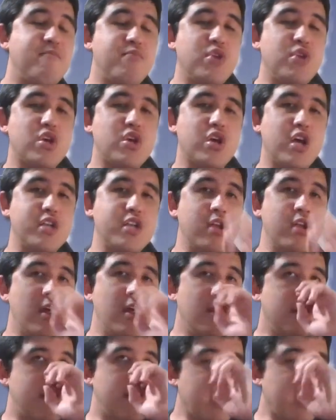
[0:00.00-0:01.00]
because
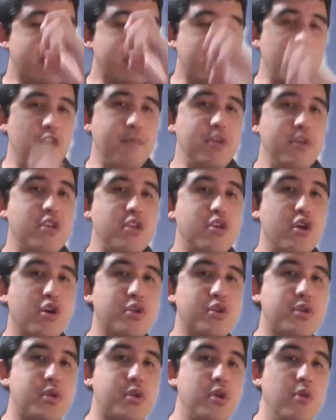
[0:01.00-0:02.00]
that's going to be
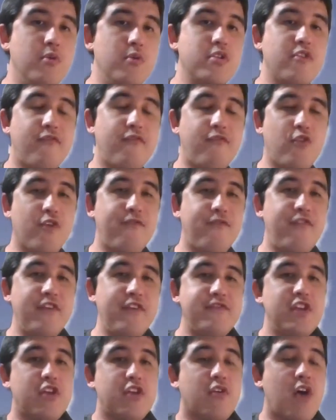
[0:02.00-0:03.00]
year two in the
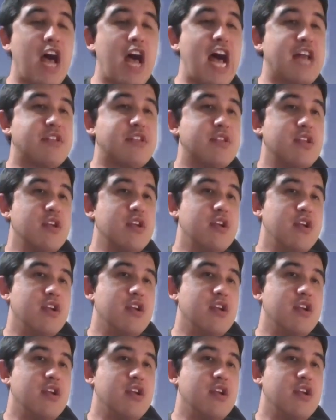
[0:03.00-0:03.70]
450 class.